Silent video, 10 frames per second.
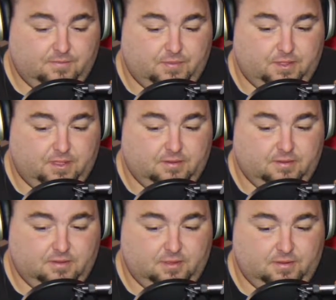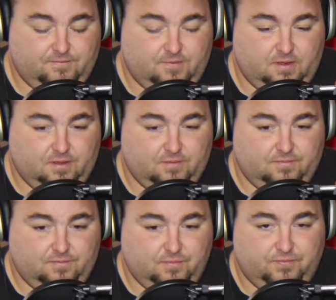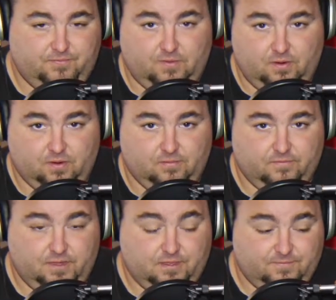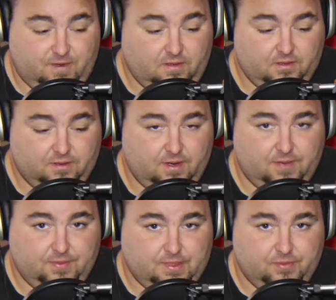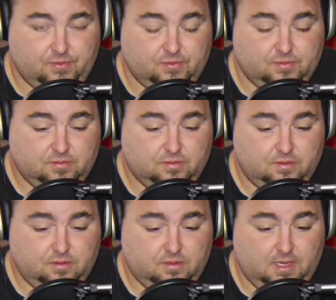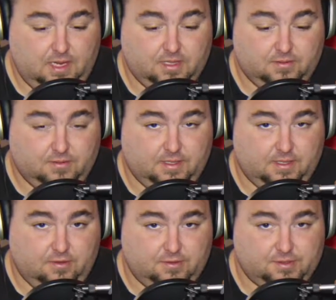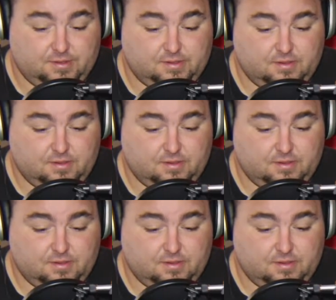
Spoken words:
But, he followed Favre. He followed great people and had great coaches.